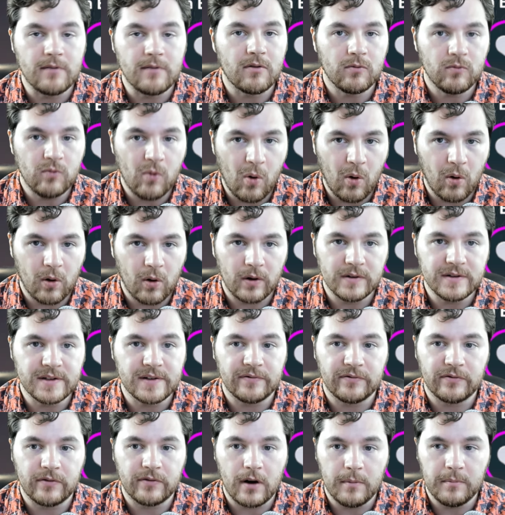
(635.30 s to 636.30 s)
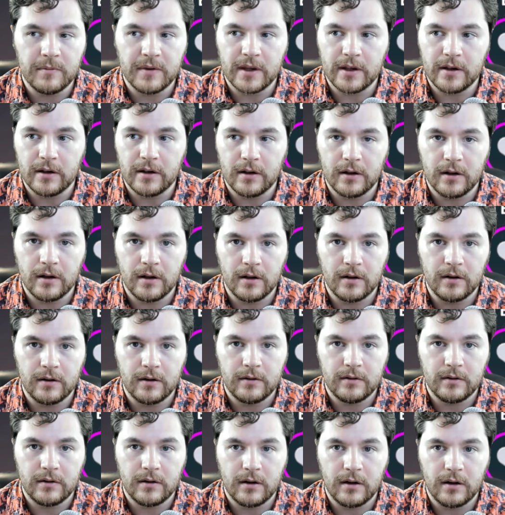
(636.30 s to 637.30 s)
and rewards from
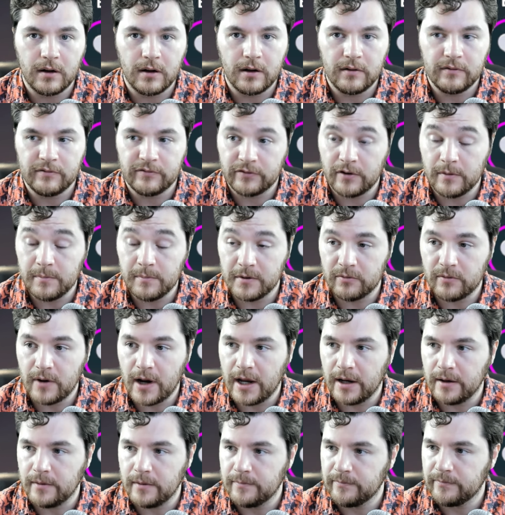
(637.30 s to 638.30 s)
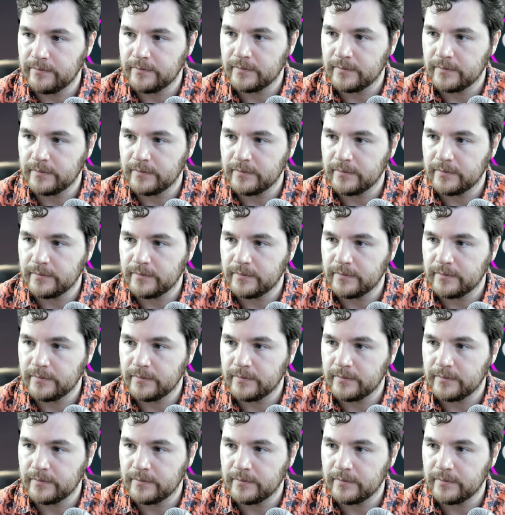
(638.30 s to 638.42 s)
the raid.